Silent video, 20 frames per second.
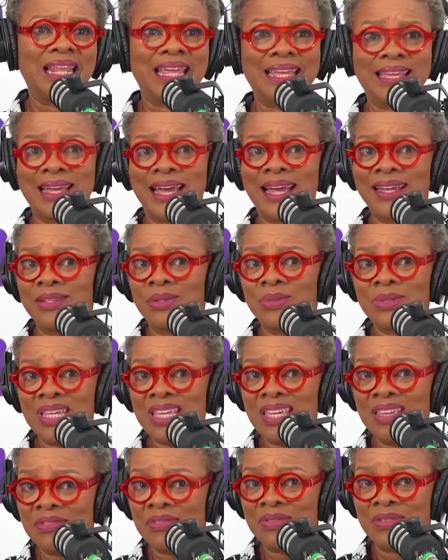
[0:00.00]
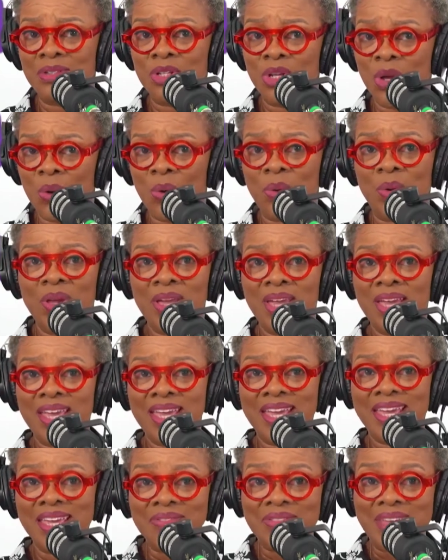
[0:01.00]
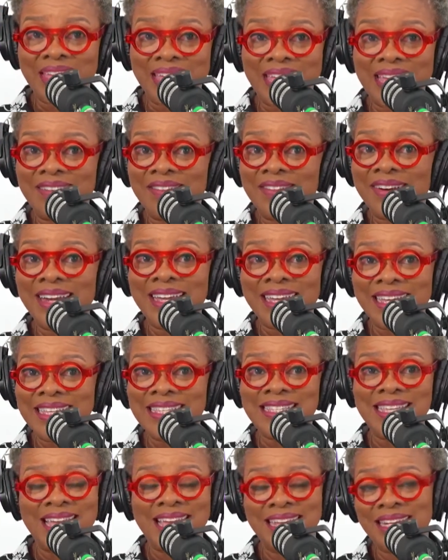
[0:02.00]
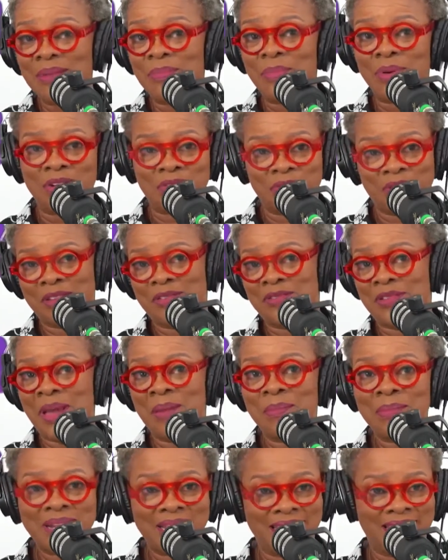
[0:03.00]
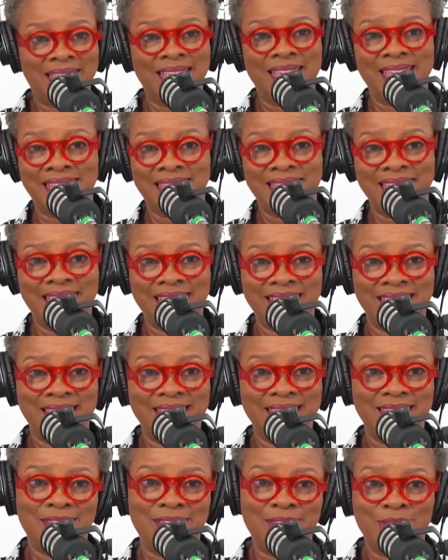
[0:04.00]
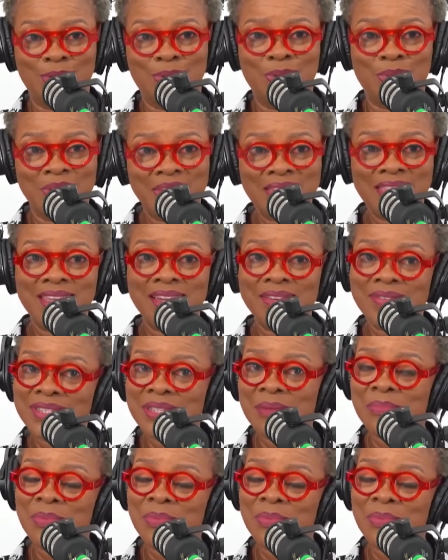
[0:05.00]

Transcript: Like, I don't even know if there ever is any perfect family. Do you think there is